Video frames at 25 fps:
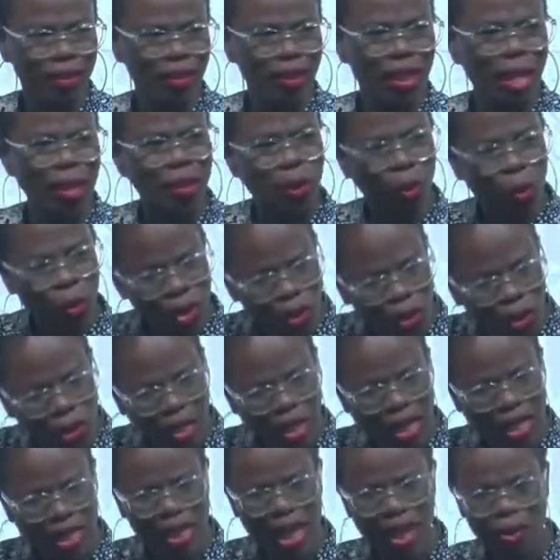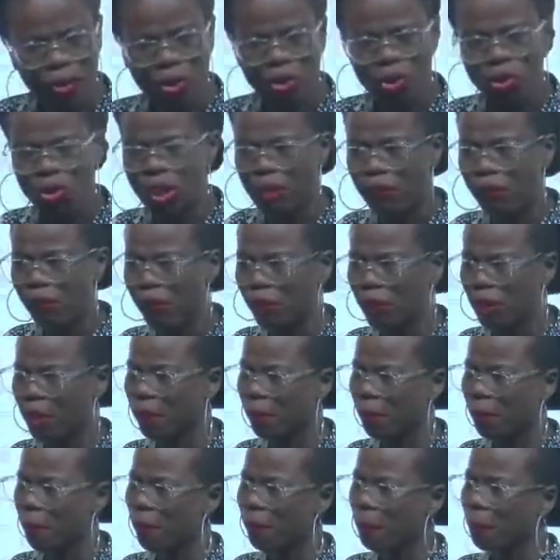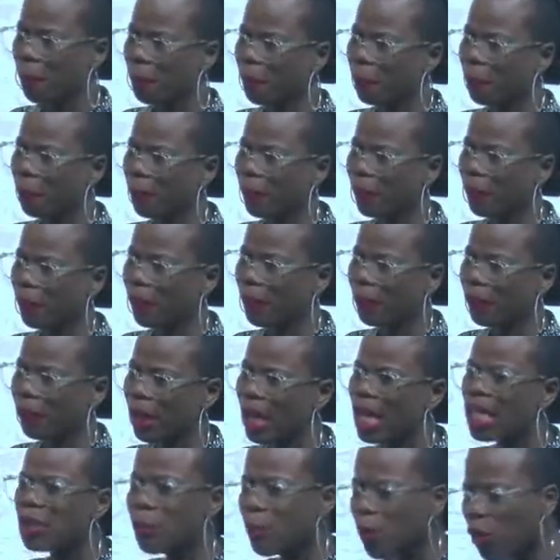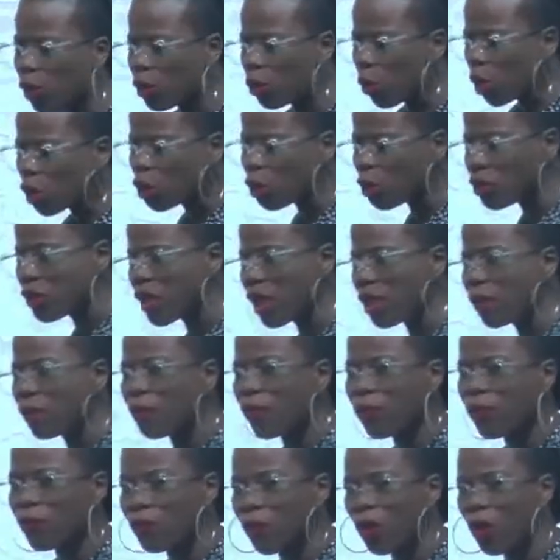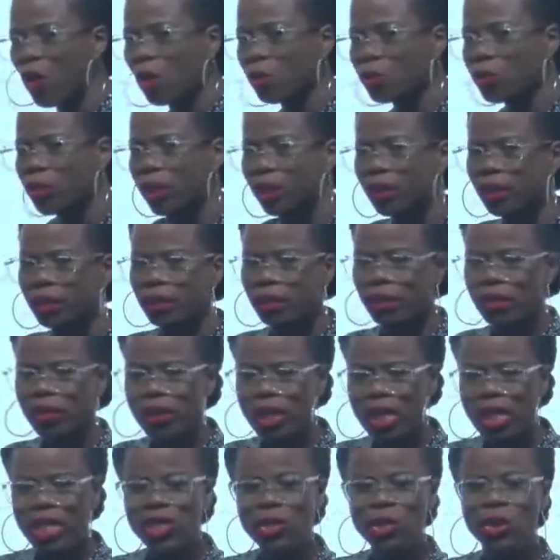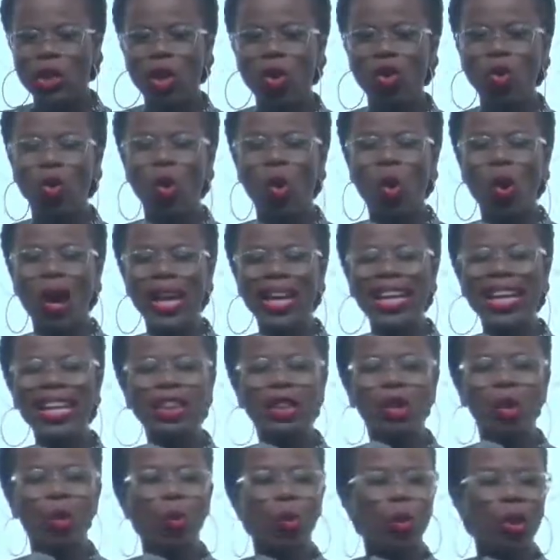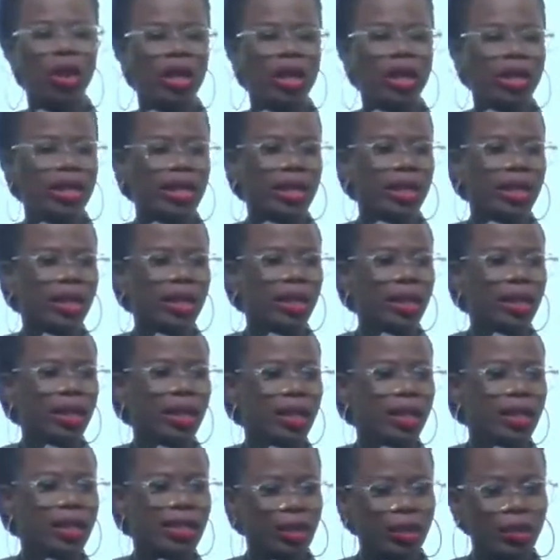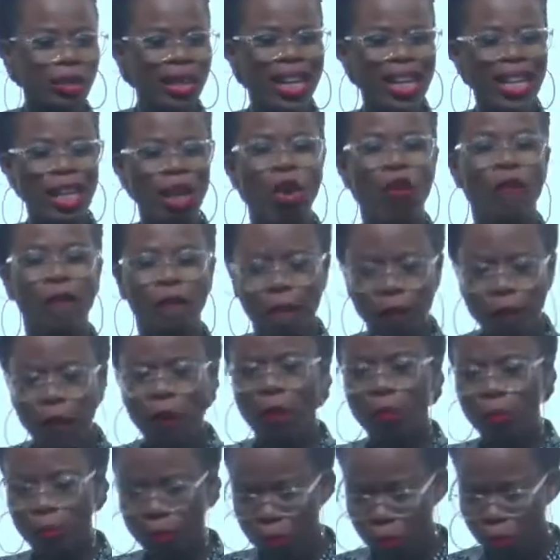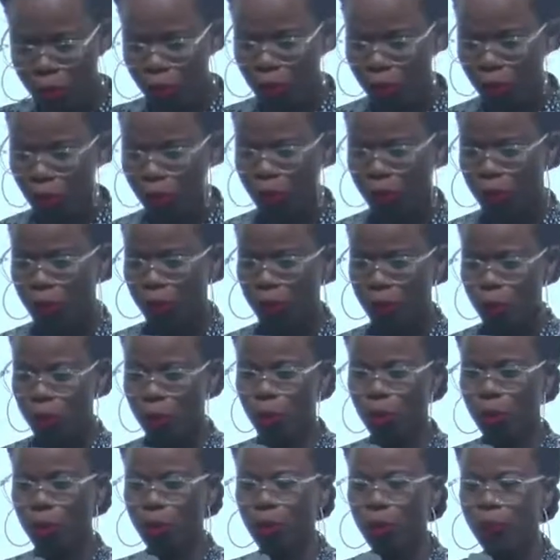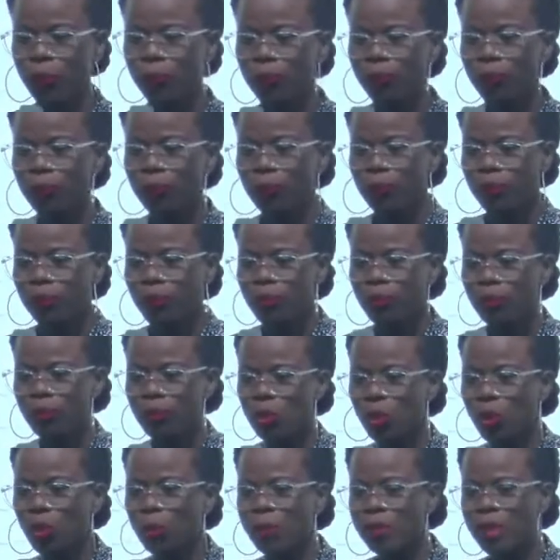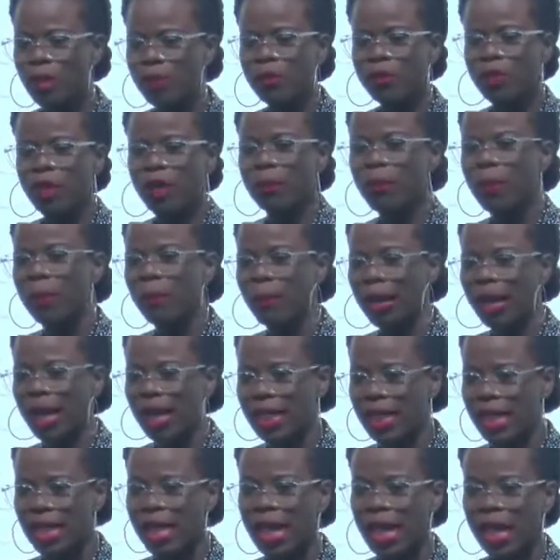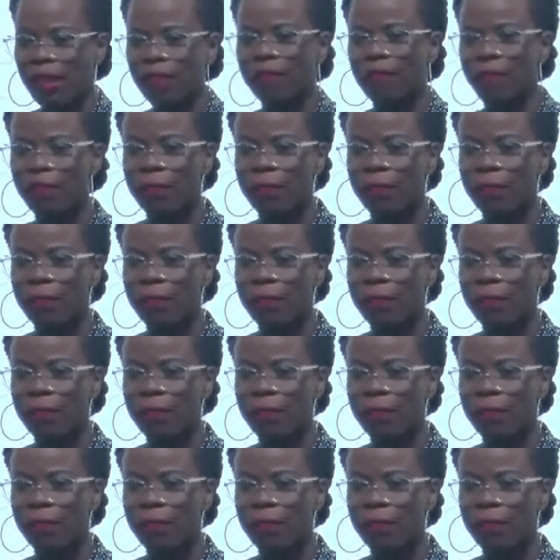Now the question is, how do you live free? It's beyond what you say in front of the altar. You need to now go in the word till it conforms to you. Tolu, please let me check my bag. I think I have a